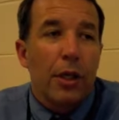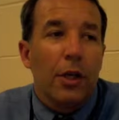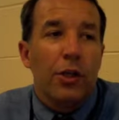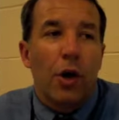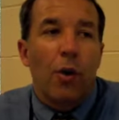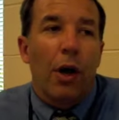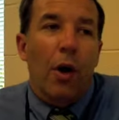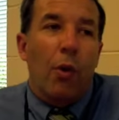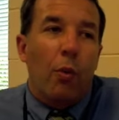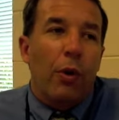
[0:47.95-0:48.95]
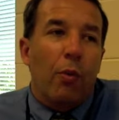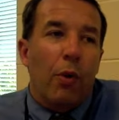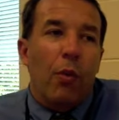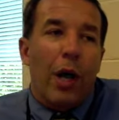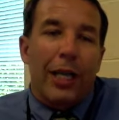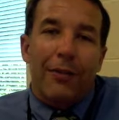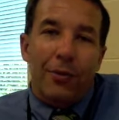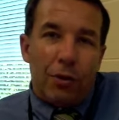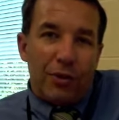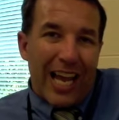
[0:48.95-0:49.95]
So we, we want to give
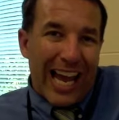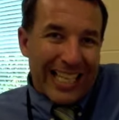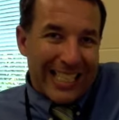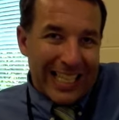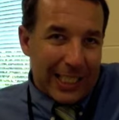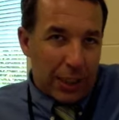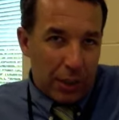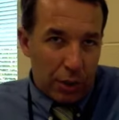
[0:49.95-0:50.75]
students access